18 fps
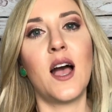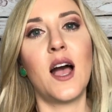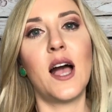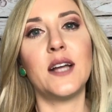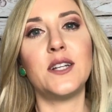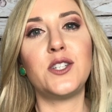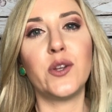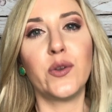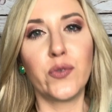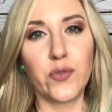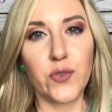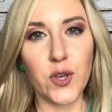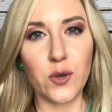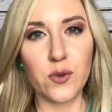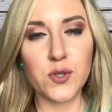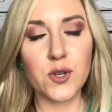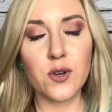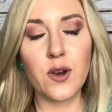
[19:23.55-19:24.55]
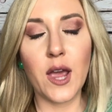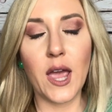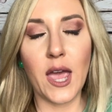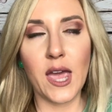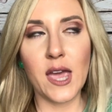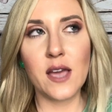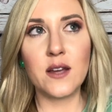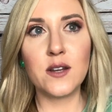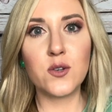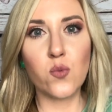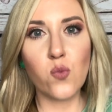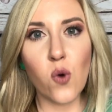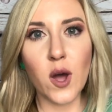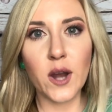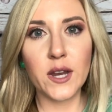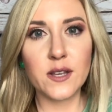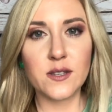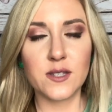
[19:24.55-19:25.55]
a diffuser and
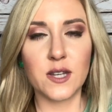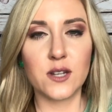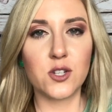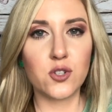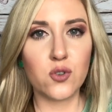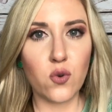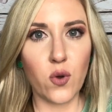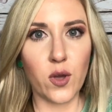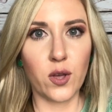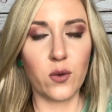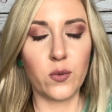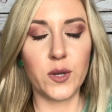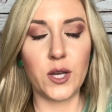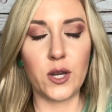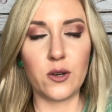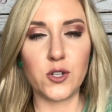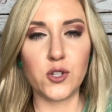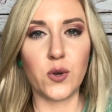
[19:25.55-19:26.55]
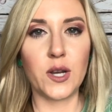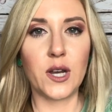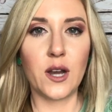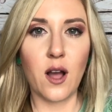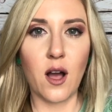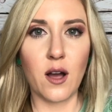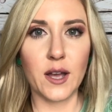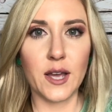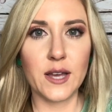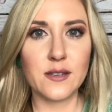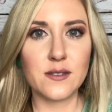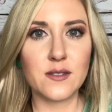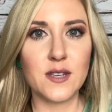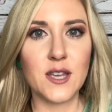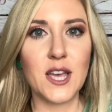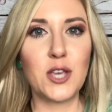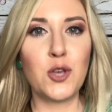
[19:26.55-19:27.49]
one essential oil when you join in August.